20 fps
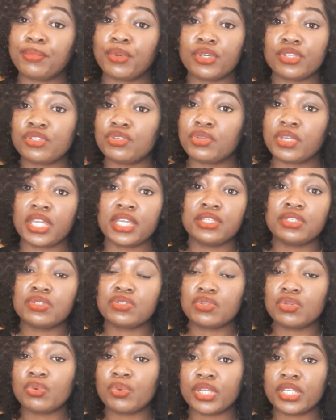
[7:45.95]
but you can
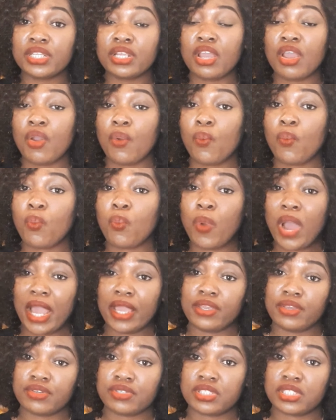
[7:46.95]
do it
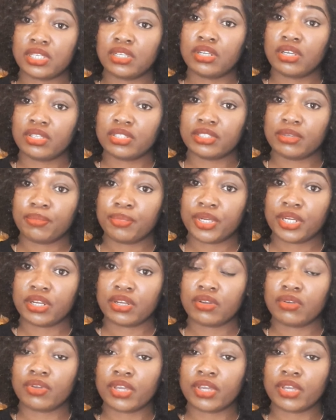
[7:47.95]
while you're still on the pearl.